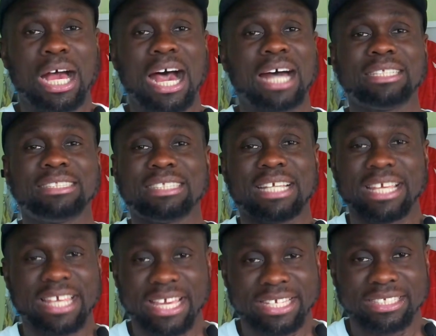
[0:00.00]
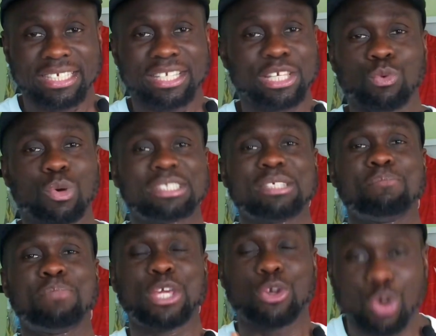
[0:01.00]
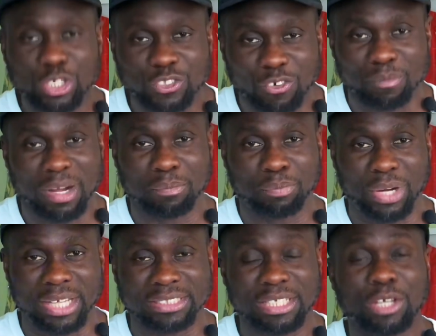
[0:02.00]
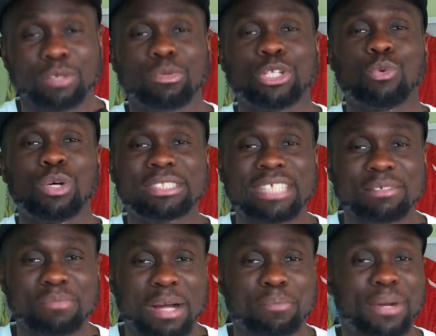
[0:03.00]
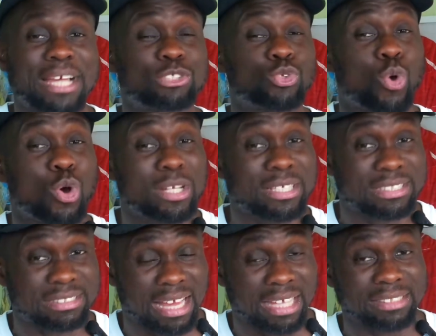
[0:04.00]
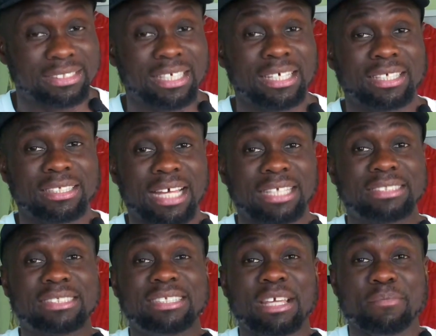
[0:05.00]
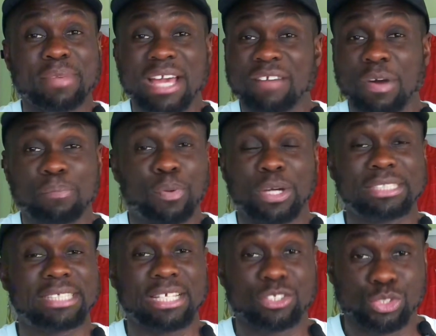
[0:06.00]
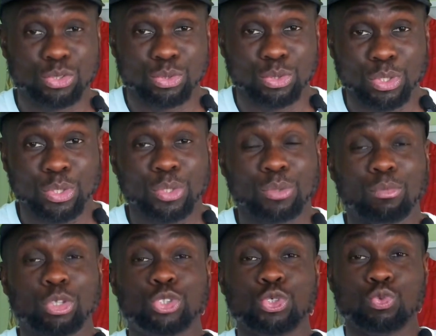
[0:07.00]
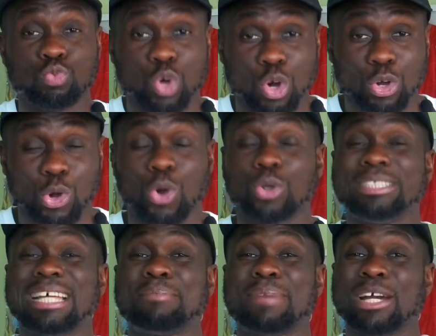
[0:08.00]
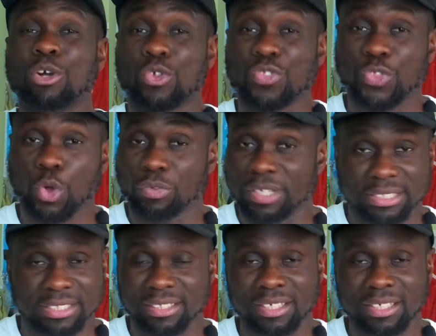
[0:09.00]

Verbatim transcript: And again, he wasn't because of Mark Brys, but he wanted Mark Brys to understand that they may have appointed you, but you work under my authority.